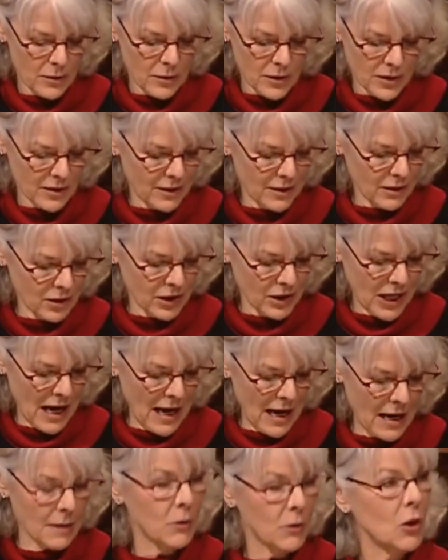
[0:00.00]
when there was
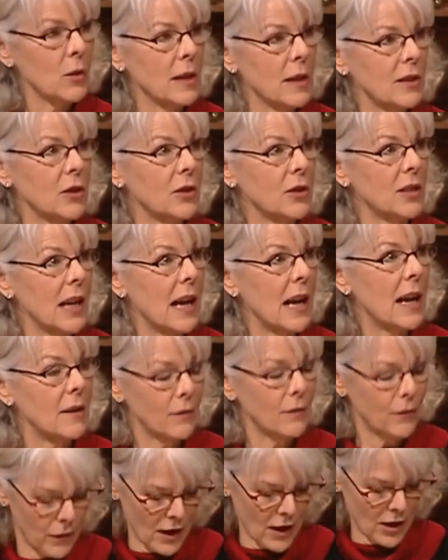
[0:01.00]
still time to
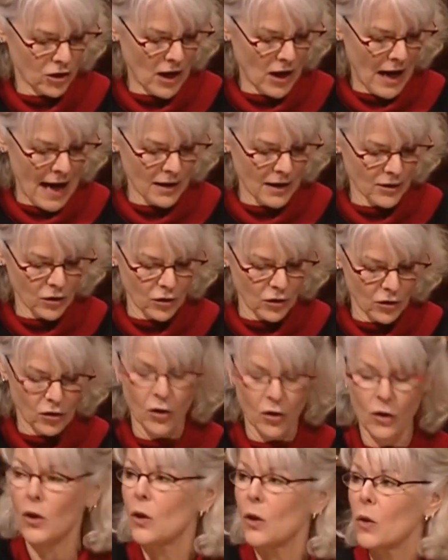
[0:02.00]
entertain fresh
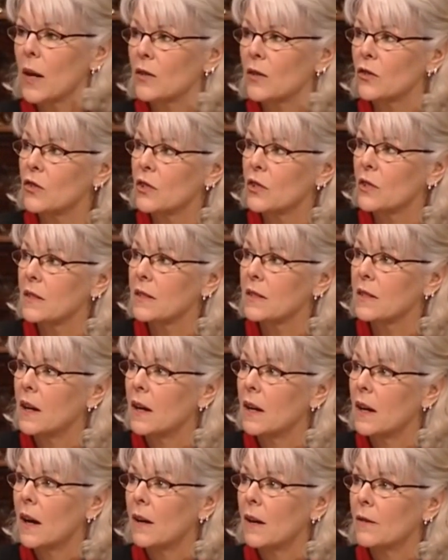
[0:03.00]
answers to the
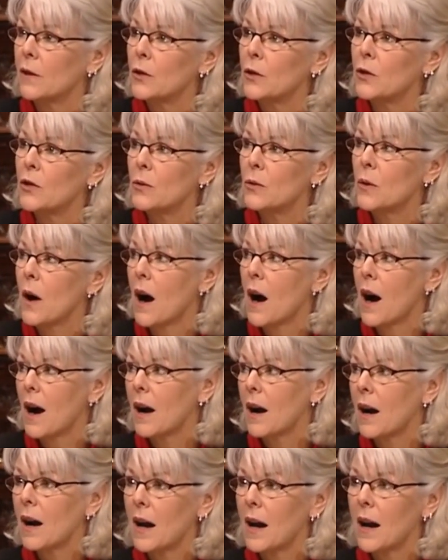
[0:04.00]
questions of who you
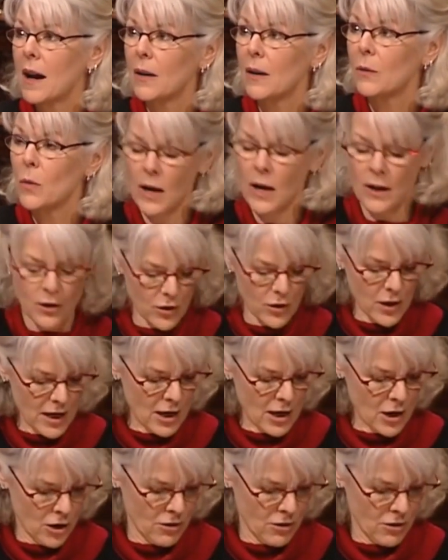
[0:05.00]
are and why you're